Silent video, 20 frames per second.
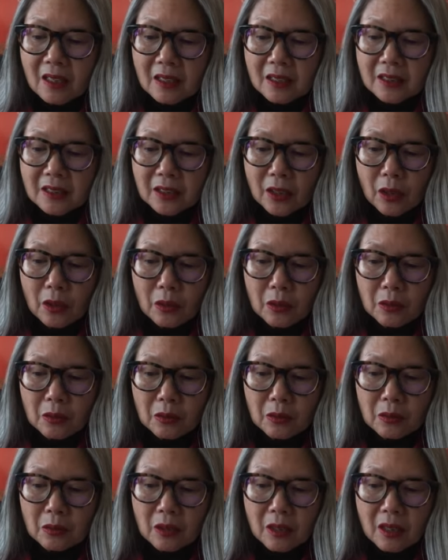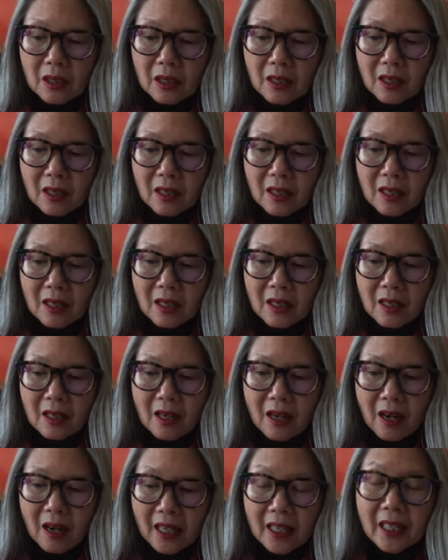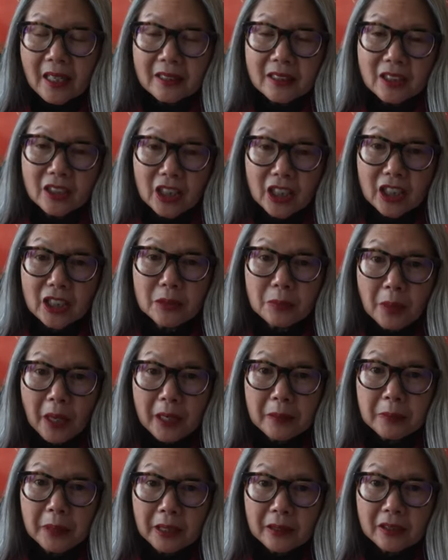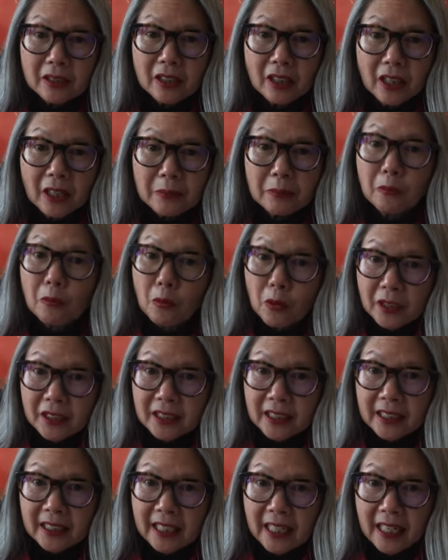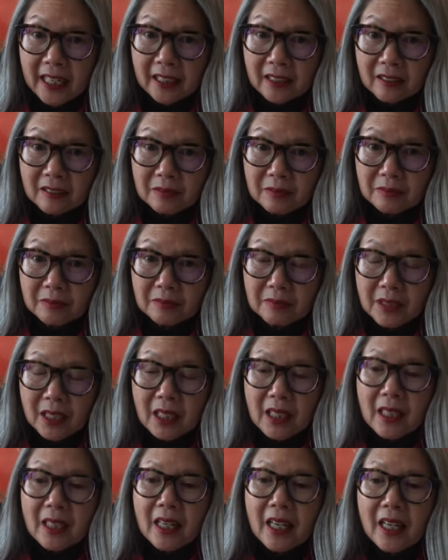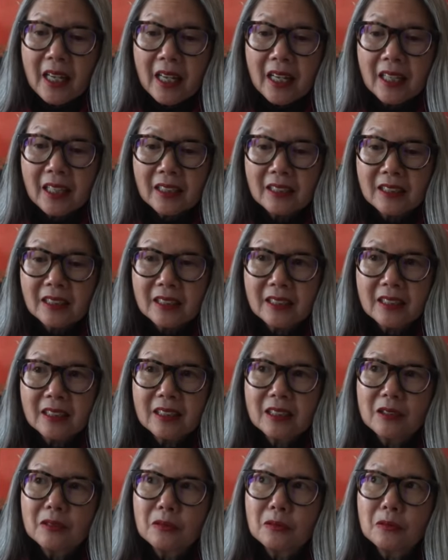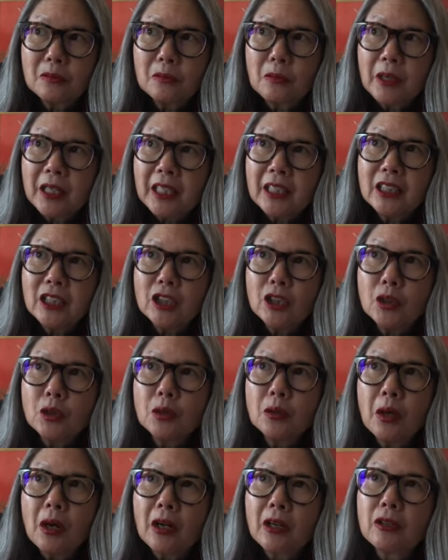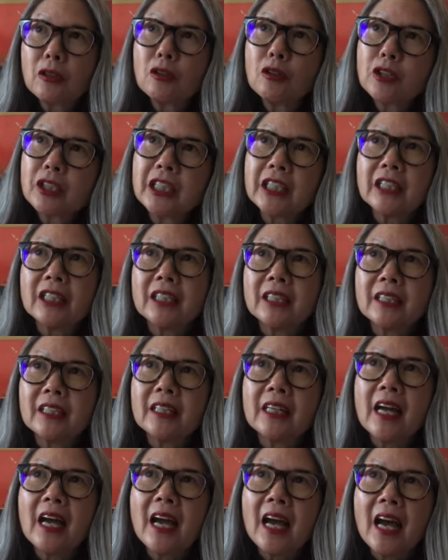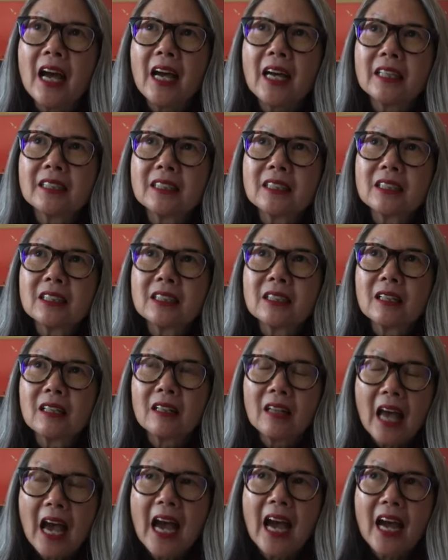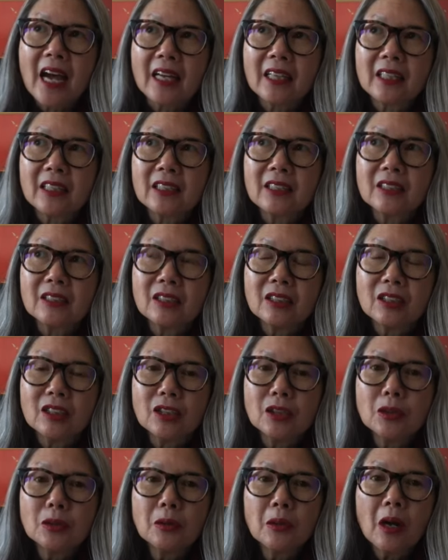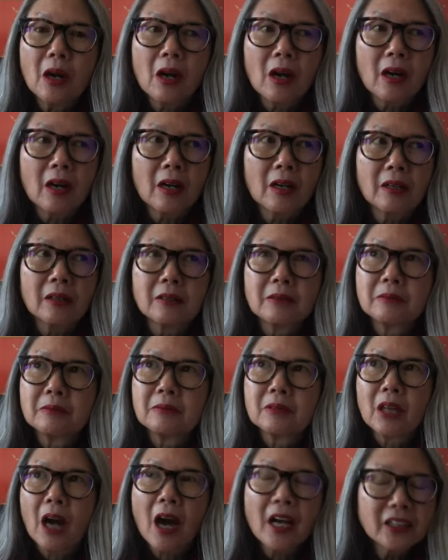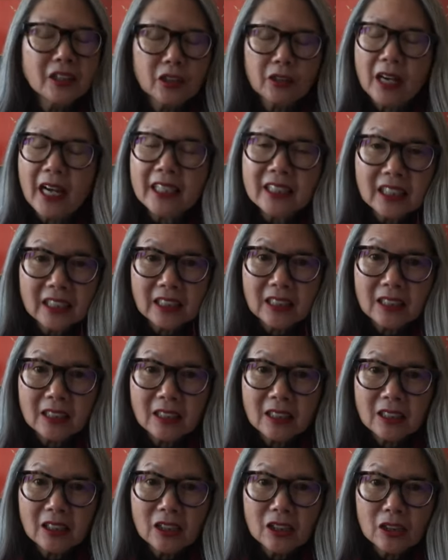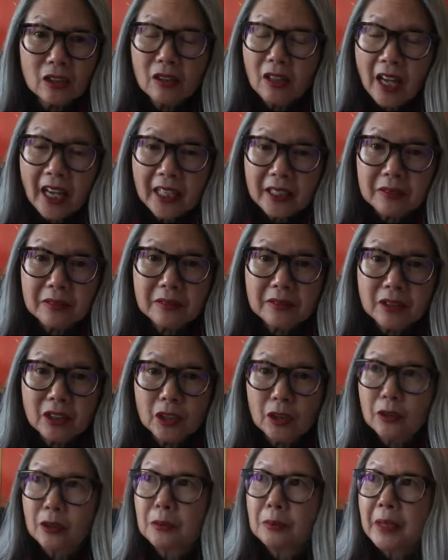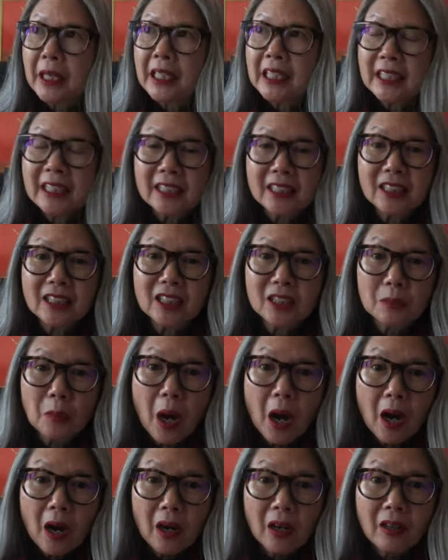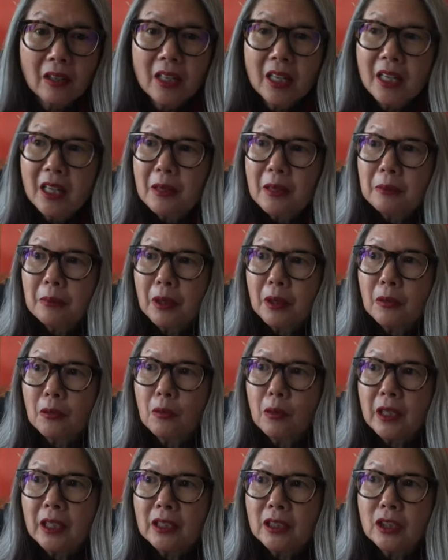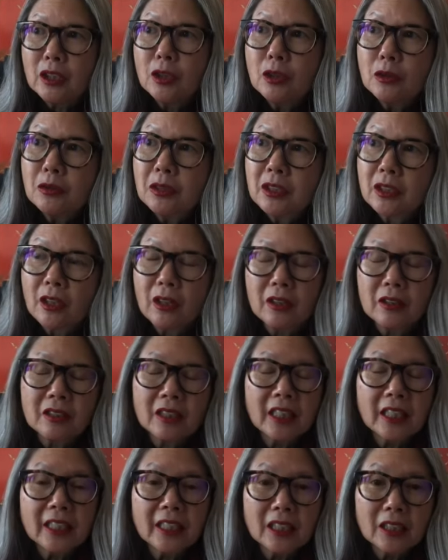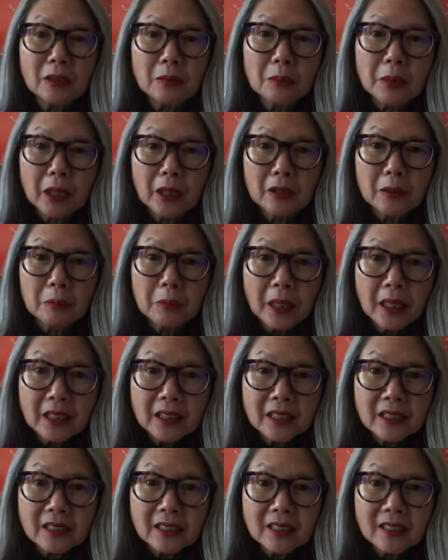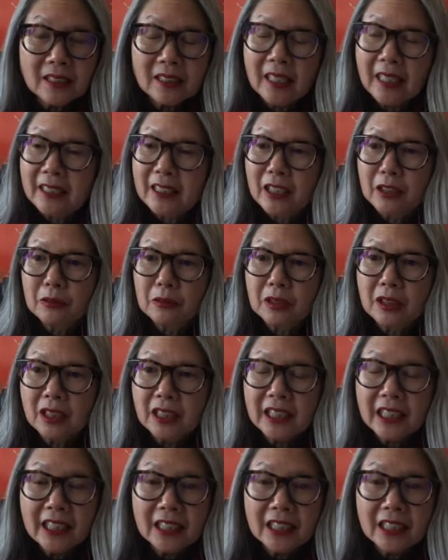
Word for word: So I had to change my paradigm once again. And when you are looking at lack, you are contracting your life. You're making it small. But when you start thinking about abundance and that there really